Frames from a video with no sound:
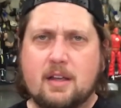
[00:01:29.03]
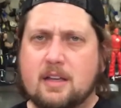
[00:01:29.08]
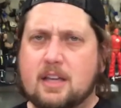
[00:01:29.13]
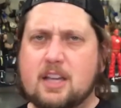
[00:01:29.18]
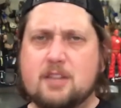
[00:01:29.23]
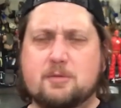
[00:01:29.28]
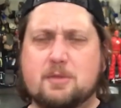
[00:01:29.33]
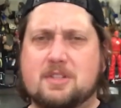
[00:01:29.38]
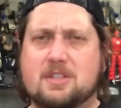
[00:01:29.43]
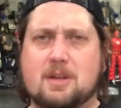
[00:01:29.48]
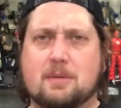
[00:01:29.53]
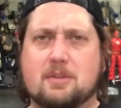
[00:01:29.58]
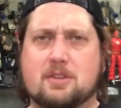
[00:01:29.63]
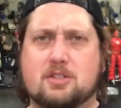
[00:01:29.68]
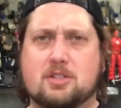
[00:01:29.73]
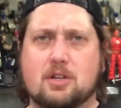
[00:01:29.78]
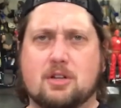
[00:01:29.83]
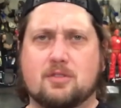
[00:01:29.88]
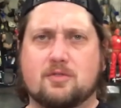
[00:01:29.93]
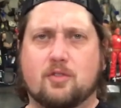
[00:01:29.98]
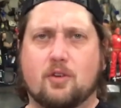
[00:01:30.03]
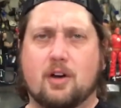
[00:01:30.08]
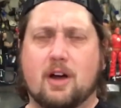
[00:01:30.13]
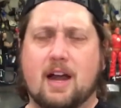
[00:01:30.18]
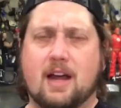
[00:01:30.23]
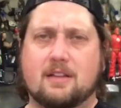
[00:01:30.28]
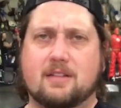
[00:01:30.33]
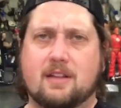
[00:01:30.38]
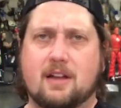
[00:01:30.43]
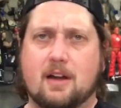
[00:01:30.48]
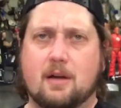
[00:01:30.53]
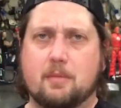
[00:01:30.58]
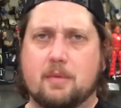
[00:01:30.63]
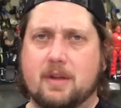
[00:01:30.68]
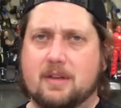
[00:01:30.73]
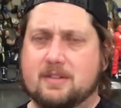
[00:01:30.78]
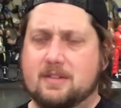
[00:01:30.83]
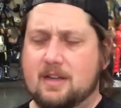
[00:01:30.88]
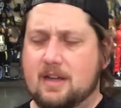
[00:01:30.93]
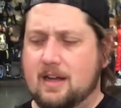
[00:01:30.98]
Gives me something to search for out there.
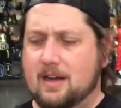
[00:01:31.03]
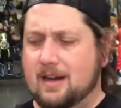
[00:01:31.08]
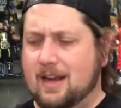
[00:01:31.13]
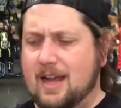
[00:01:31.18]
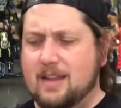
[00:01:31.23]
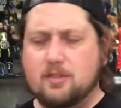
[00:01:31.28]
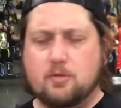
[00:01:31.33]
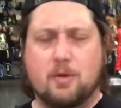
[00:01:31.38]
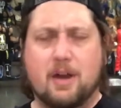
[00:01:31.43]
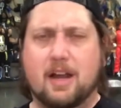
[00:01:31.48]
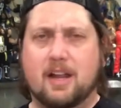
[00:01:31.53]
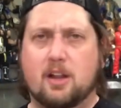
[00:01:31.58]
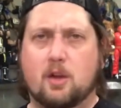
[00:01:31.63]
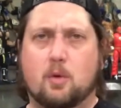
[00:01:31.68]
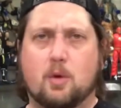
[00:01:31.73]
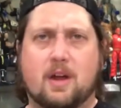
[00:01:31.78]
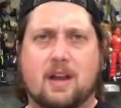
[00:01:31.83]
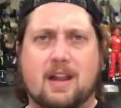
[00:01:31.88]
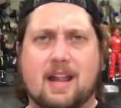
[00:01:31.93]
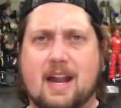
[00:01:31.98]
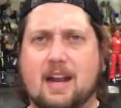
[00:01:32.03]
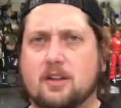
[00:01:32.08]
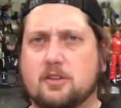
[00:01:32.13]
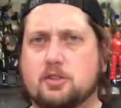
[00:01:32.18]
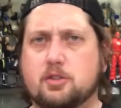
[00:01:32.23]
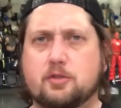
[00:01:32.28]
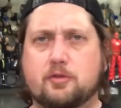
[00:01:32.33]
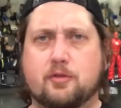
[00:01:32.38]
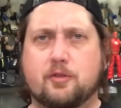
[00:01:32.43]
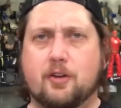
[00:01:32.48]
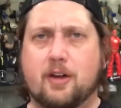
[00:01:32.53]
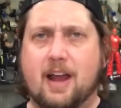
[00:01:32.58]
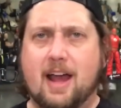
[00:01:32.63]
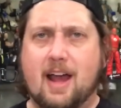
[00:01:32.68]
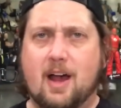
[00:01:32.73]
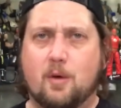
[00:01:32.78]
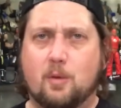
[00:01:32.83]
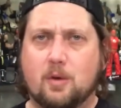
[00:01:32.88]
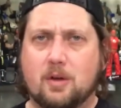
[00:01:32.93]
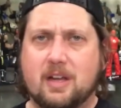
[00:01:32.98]
But uh, got the regular one. That'll do for
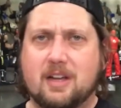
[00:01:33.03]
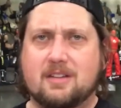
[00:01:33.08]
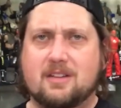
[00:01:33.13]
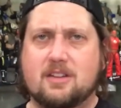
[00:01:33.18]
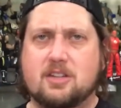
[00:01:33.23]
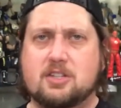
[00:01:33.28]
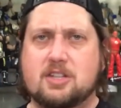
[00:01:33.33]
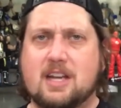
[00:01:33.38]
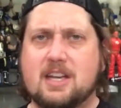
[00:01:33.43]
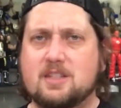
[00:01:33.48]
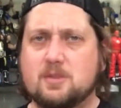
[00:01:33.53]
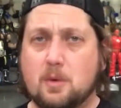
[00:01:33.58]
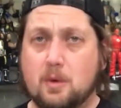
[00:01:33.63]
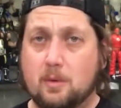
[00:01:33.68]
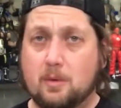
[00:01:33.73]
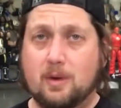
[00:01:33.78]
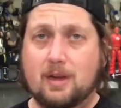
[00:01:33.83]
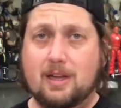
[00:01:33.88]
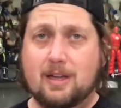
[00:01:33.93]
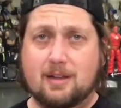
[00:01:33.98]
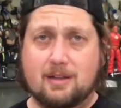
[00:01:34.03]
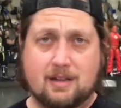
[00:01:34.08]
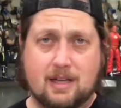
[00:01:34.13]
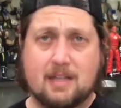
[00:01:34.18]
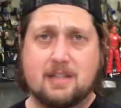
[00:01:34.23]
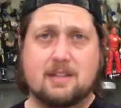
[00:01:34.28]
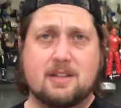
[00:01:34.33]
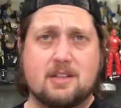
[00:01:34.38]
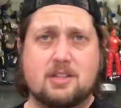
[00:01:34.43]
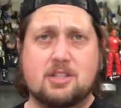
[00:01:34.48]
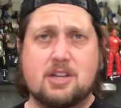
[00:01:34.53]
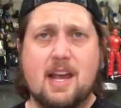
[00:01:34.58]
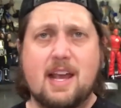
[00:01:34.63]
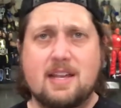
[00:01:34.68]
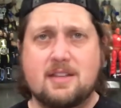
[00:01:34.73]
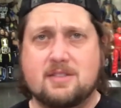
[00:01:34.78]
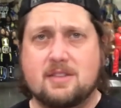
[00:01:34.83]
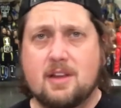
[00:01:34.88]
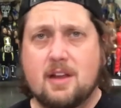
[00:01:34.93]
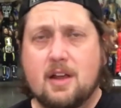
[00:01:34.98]
now. We'll get to the Chase when we get to the
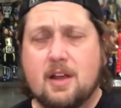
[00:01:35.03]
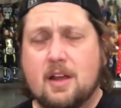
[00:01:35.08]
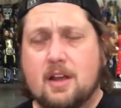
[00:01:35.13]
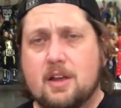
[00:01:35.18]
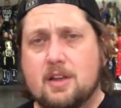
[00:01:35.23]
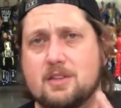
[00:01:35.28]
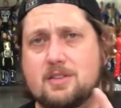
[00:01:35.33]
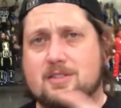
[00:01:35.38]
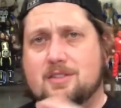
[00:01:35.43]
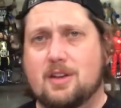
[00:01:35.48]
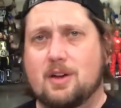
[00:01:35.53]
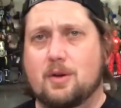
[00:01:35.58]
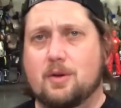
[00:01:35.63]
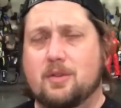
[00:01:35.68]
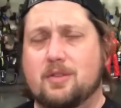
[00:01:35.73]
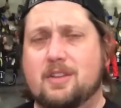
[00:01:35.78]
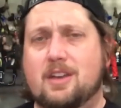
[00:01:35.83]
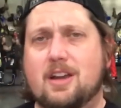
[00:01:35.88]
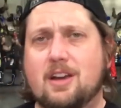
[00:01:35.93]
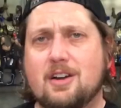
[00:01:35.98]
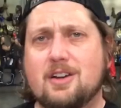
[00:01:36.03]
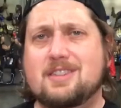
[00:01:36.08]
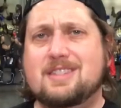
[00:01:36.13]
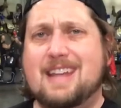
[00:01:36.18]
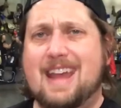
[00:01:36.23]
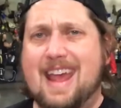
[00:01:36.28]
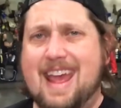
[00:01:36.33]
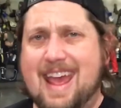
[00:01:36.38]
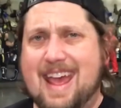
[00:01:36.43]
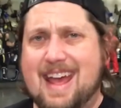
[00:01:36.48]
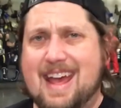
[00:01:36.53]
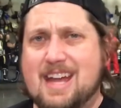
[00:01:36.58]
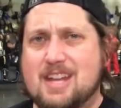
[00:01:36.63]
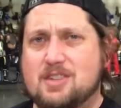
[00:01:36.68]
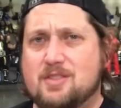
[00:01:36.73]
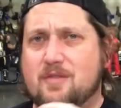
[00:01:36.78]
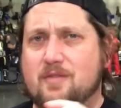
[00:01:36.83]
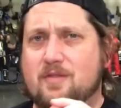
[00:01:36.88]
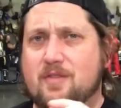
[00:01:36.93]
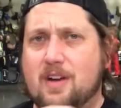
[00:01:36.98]
Chase. So here's
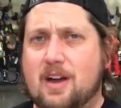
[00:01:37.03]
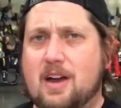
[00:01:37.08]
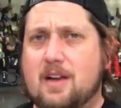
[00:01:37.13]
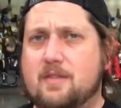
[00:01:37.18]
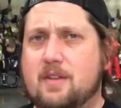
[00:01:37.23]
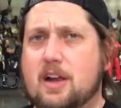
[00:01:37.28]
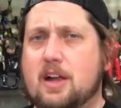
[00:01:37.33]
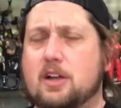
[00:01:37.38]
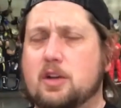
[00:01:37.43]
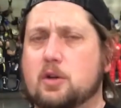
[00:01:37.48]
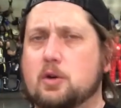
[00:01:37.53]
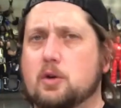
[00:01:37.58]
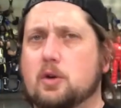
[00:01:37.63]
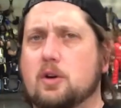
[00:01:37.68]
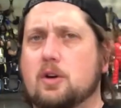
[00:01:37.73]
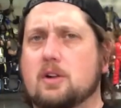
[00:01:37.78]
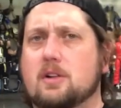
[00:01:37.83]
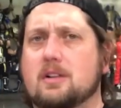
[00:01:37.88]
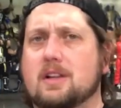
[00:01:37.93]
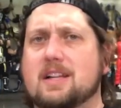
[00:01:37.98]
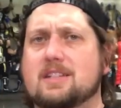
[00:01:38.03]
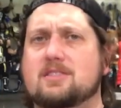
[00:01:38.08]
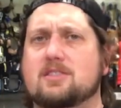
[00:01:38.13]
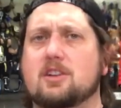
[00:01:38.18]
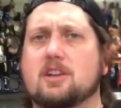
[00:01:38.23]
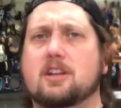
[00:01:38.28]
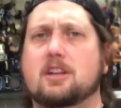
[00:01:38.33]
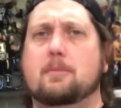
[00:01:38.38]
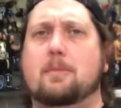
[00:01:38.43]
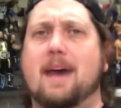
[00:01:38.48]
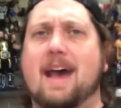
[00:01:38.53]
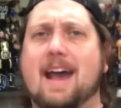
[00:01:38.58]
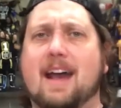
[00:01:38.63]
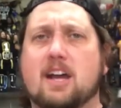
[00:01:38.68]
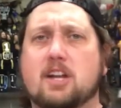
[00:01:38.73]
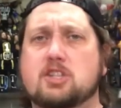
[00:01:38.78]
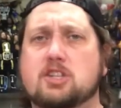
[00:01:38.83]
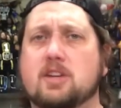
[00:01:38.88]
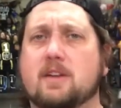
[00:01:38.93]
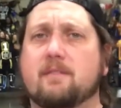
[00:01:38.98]
Edge. Very, very cool. Let's look at the
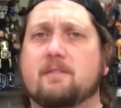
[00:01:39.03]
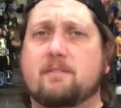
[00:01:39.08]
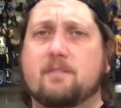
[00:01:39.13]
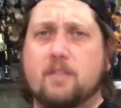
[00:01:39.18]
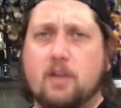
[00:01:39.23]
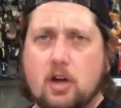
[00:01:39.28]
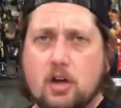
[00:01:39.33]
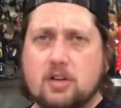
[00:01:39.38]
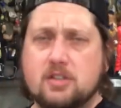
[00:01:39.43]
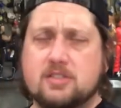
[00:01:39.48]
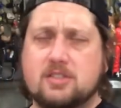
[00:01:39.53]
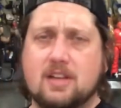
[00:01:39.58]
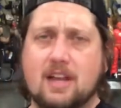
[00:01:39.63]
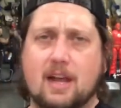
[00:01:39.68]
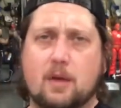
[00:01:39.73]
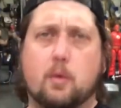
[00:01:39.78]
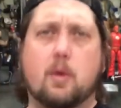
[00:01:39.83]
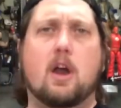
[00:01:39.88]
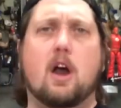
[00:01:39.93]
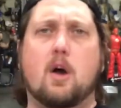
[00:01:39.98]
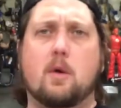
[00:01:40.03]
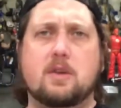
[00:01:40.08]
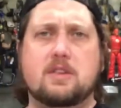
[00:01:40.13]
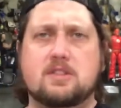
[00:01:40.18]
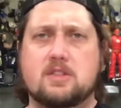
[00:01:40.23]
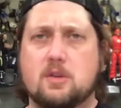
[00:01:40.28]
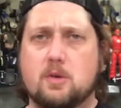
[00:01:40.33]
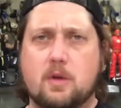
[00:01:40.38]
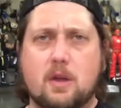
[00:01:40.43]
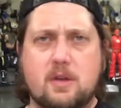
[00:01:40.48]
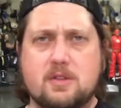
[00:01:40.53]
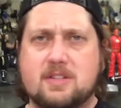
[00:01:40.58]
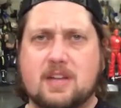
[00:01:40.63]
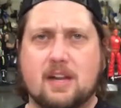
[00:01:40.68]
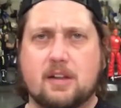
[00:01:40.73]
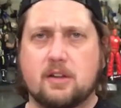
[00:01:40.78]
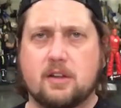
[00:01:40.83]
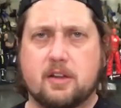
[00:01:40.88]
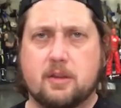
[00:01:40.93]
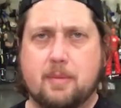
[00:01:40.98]
packaging first like we always do. We always
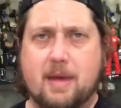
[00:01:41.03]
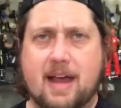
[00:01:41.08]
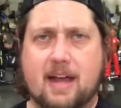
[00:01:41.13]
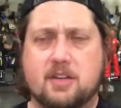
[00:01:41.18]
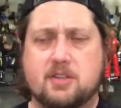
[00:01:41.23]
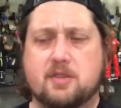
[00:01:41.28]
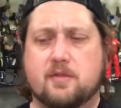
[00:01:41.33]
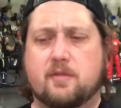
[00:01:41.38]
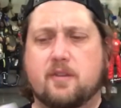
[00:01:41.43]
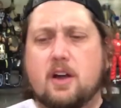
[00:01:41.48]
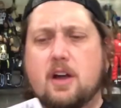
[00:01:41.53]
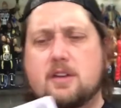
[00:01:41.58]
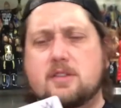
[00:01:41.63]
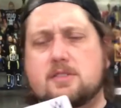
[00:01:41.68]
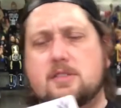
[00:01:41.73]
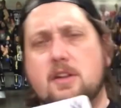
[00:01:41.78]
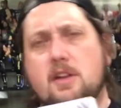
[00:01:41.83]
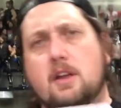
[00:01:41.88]
take a look at the packaging first.